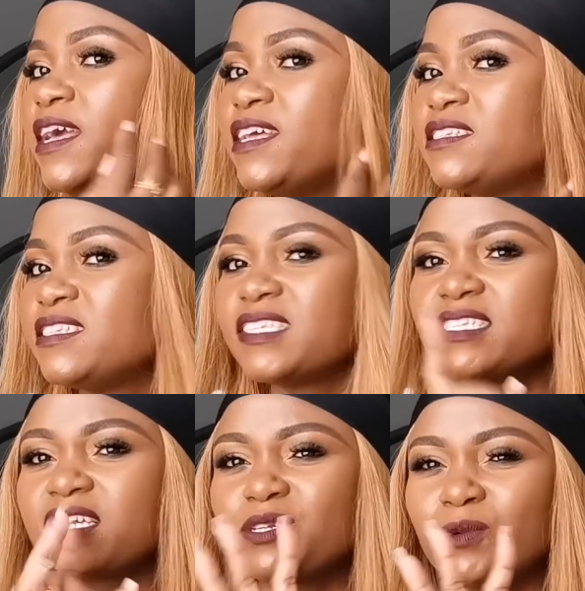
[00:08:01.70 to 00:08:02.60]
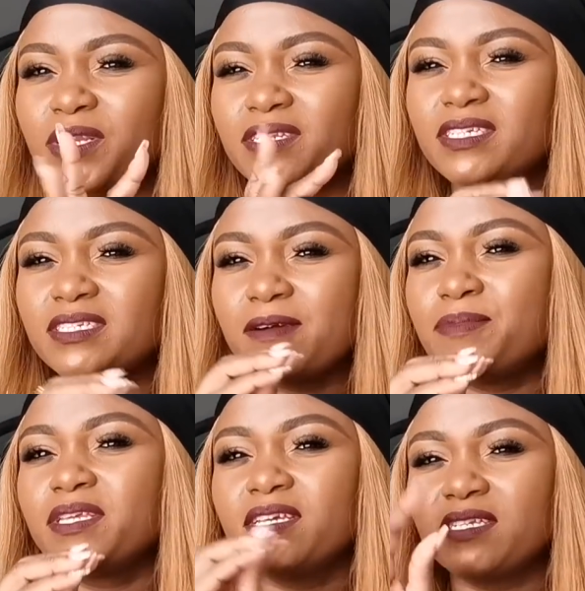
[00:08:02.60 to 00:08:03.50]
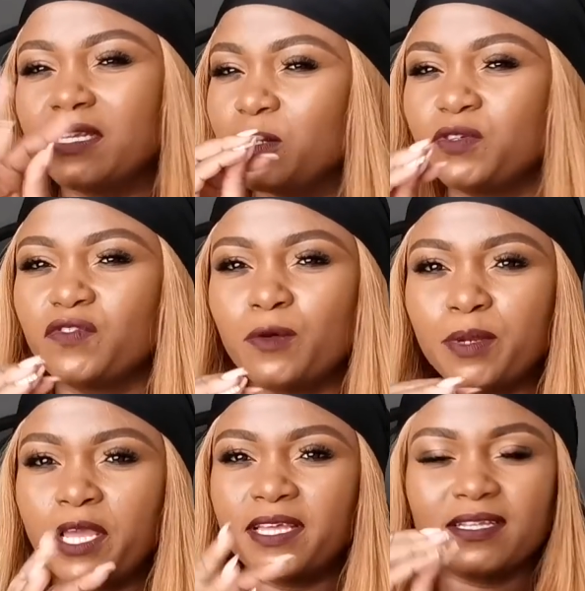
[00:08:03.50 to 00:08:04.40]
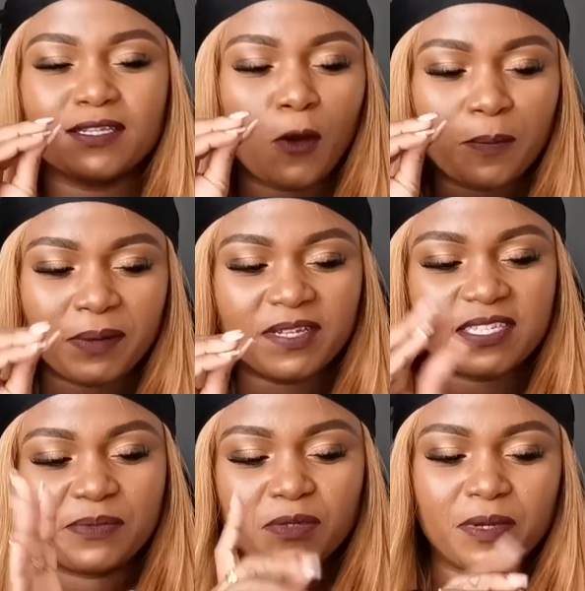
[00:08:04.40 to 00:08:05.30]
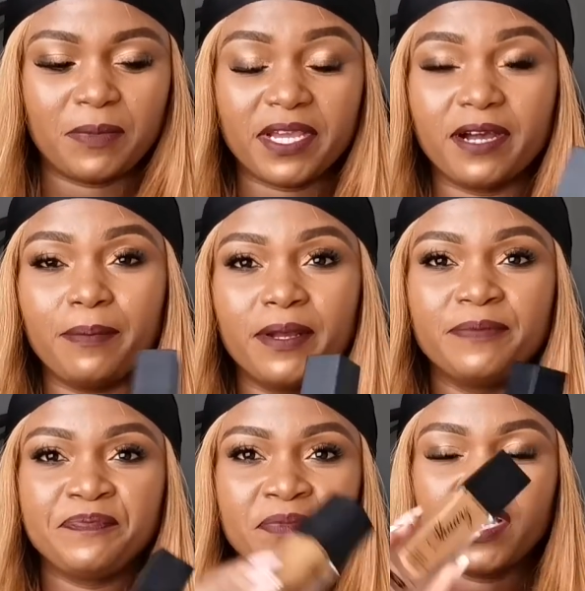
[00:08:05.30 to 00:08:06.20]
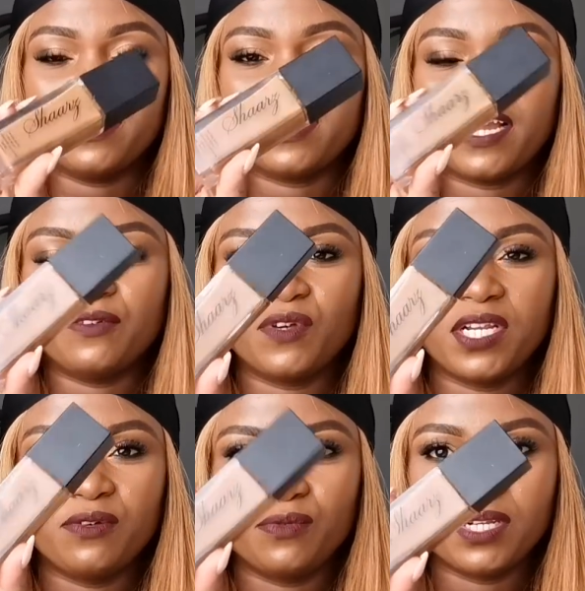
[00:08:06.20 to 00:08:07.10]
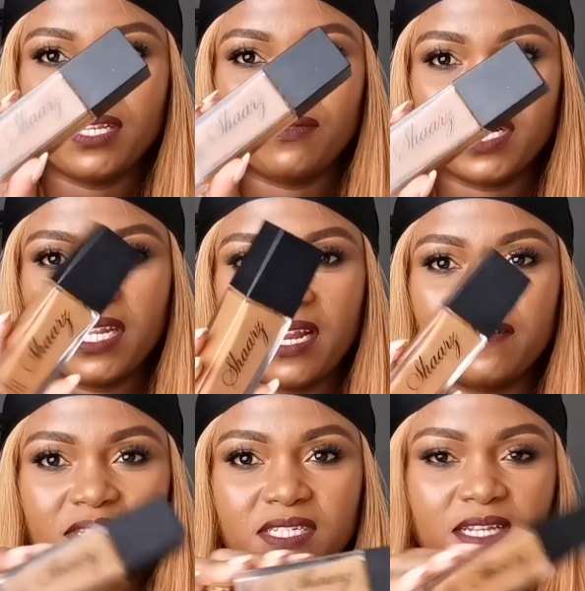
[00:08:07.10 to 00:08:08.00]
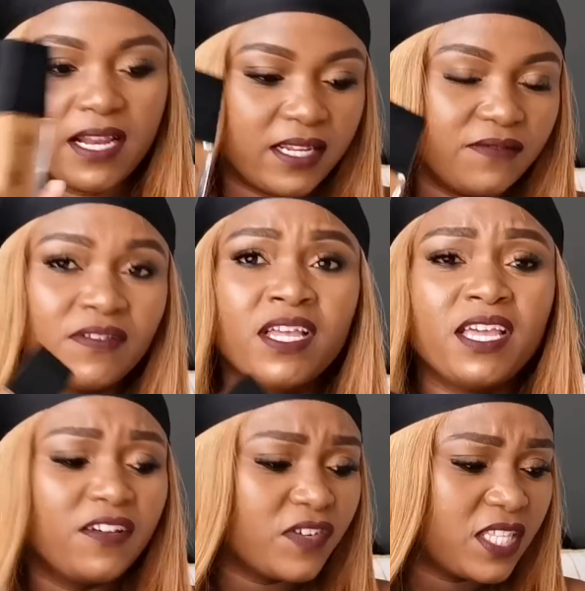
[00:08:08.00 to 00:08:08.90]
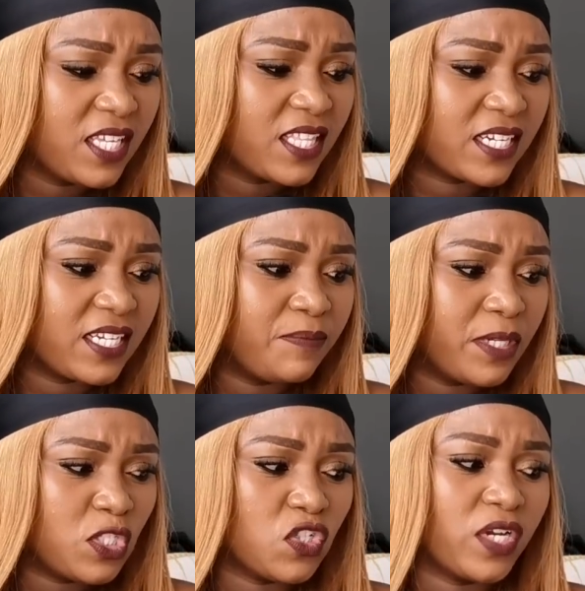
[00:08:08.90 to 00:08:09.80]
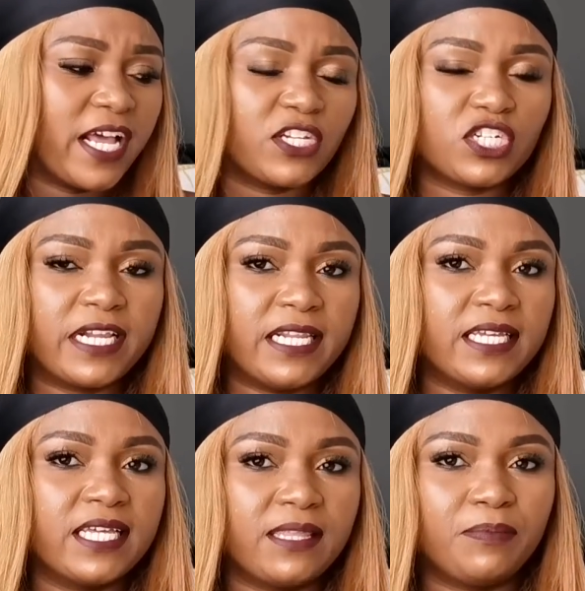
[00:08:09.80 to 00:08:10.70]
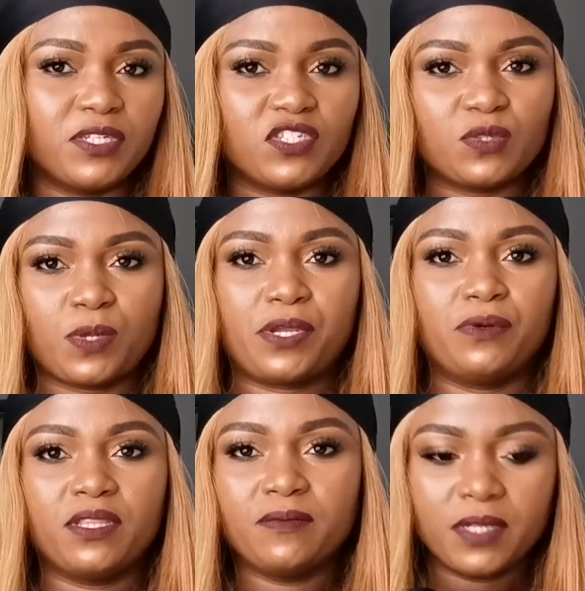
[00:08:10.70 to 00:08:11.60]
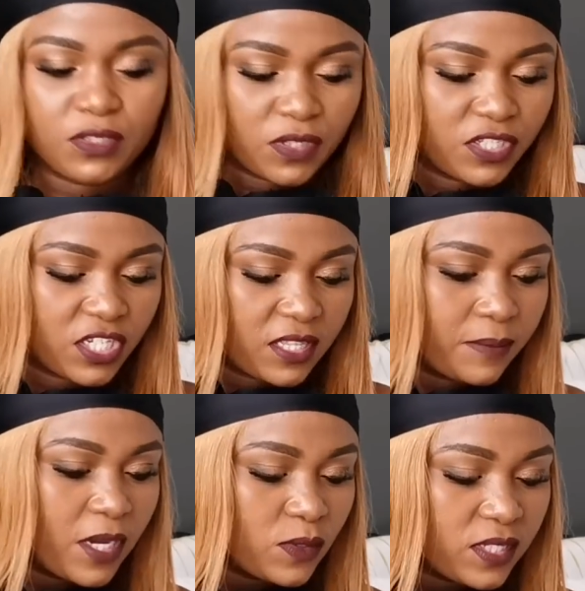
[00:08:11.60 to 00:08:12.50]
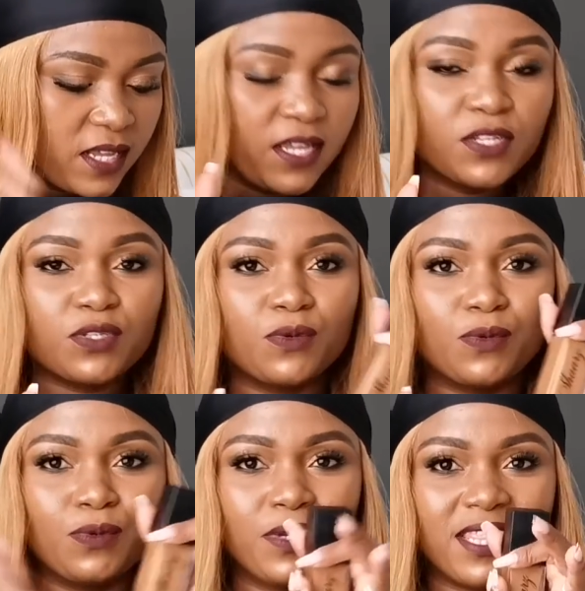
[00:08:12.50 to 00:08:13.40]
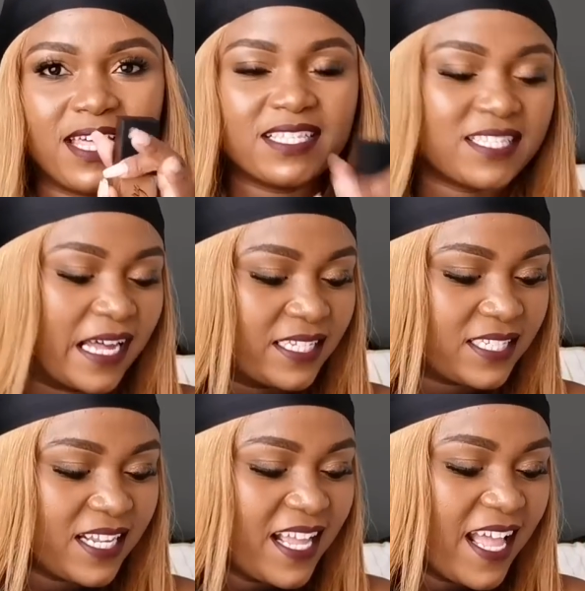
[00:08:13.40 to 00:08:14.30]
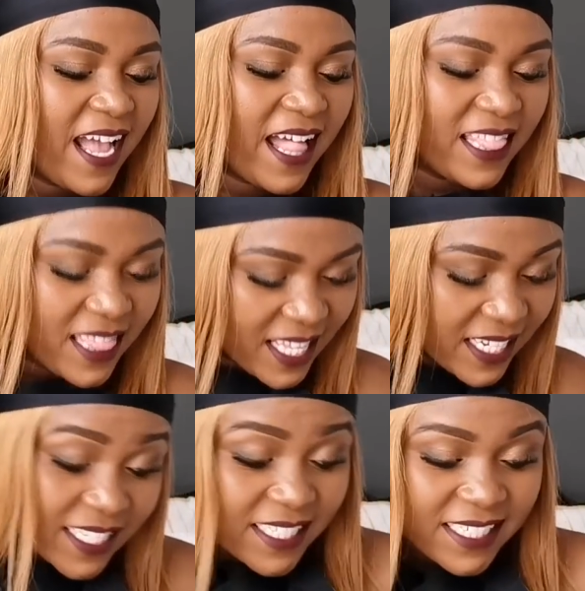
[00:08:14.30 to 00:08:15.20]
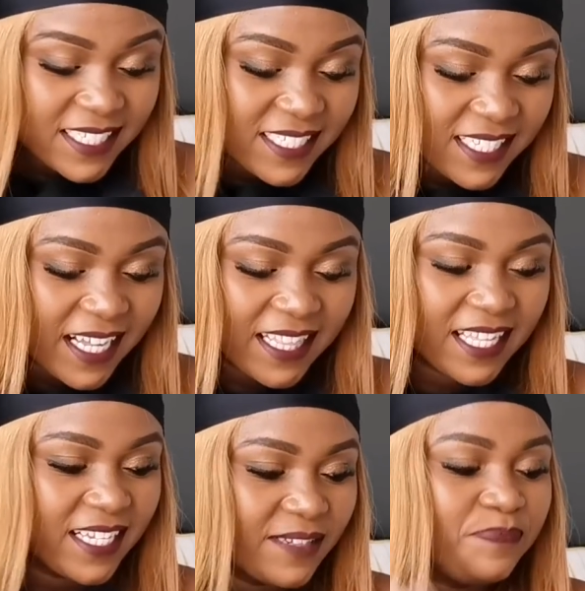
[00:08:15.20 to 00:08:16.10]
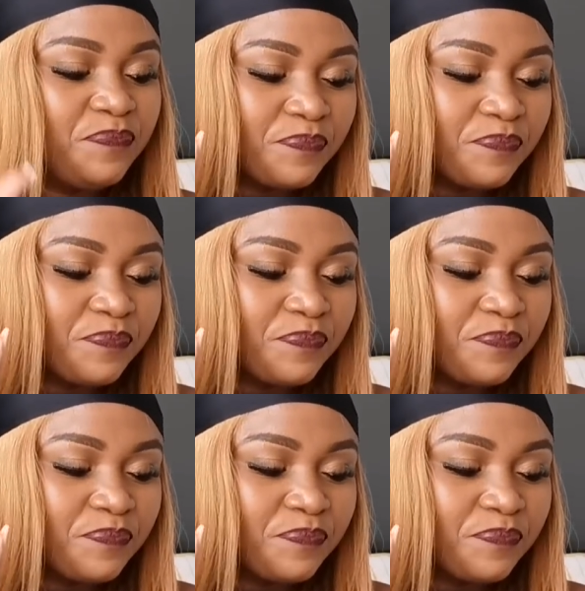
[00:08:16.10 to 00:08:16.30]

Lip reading: And since I started wearing it, I've been getting a lot of compliments about my makeup. And I really, really, really love it. I'll leave everything that I mentioned. I'll try link the pages where I got them and you can check them out. So that's that. And then